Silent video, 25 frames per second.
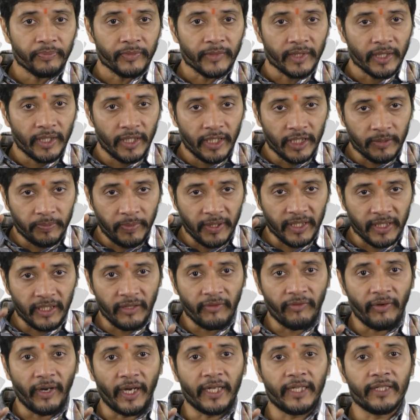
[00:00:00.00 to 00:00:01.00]

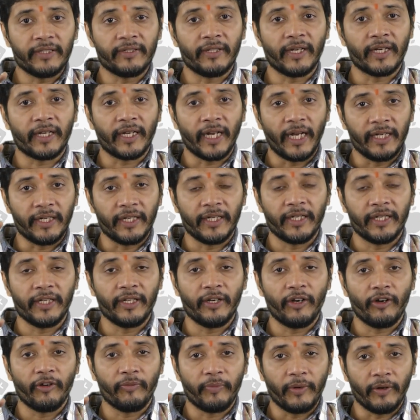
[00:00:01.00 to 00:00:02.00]
specifies the criteria
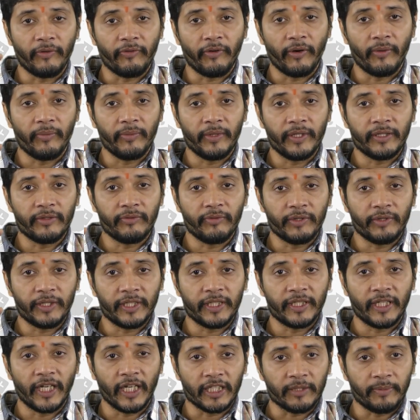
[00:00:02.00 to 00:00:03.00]
of performance which
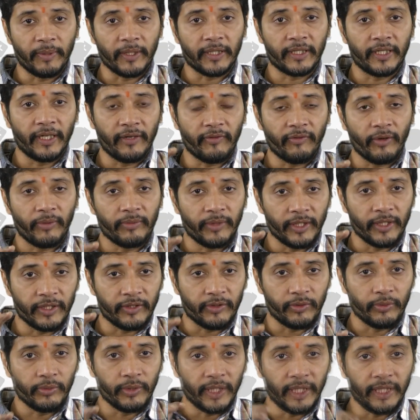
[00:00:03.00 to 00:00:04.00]
is expected from the
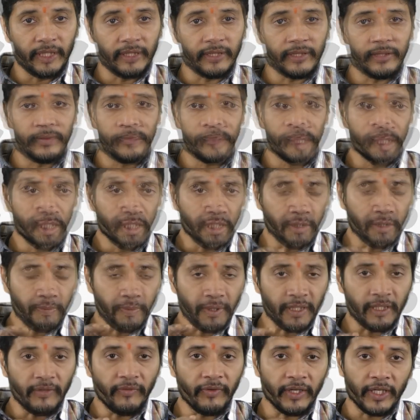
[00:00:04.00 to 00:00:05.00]
students. A
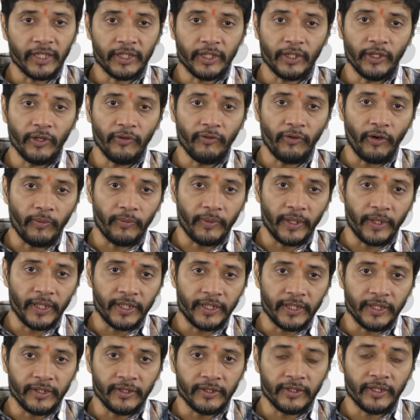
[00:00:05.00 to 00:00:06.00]
specification of
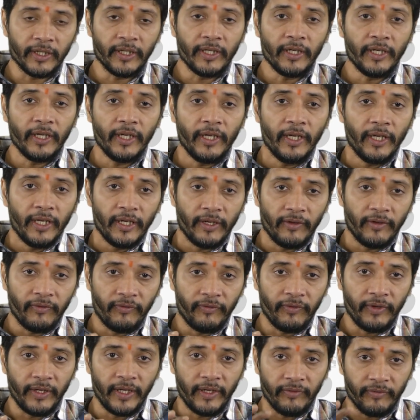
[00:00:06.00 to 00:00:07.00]
operations, if
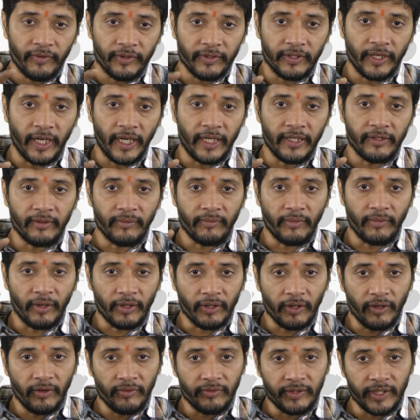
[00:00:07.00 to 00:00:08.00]
we emphasize a
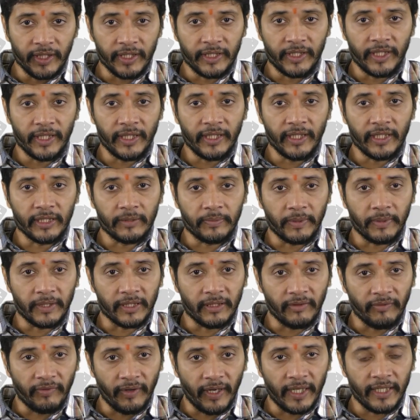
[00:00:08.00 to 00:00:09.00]
model of teaching,
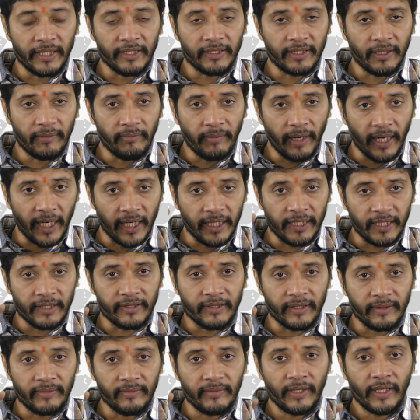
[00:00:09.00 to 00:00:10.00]
specifies the
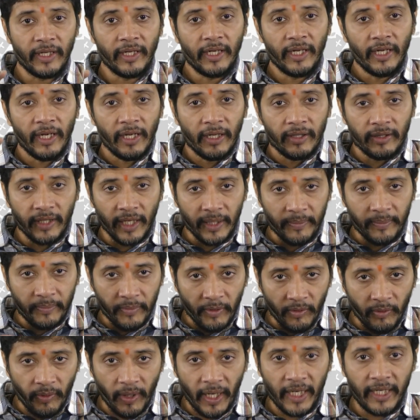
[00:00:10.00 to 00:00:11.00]
mechanism that
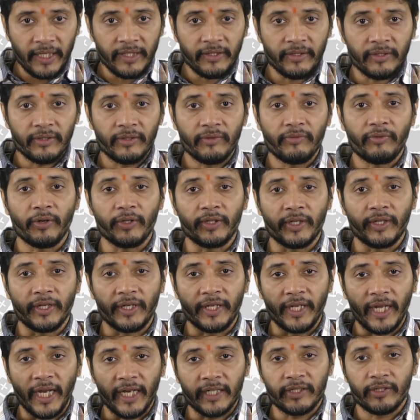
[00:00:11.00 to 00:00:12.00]
provides for the
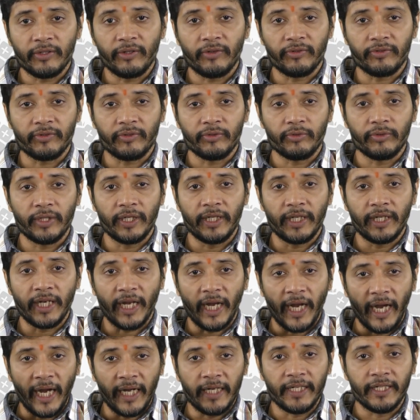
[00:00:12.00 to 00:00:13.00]
reaction of student
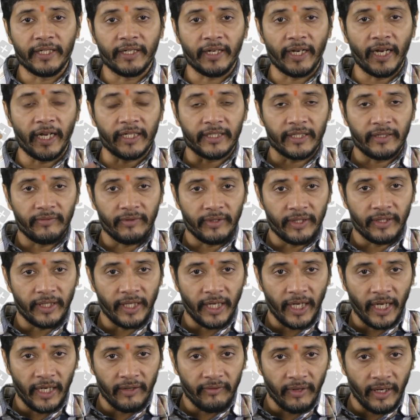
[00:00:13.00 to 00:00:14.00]
and interaction with the
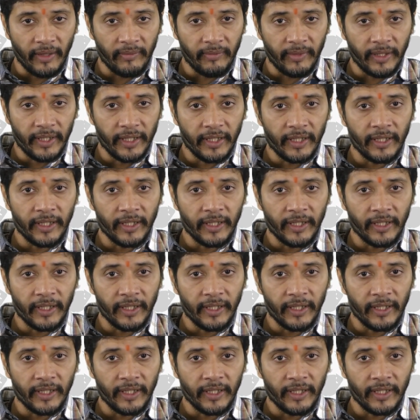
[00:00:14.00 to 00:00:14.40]
environment.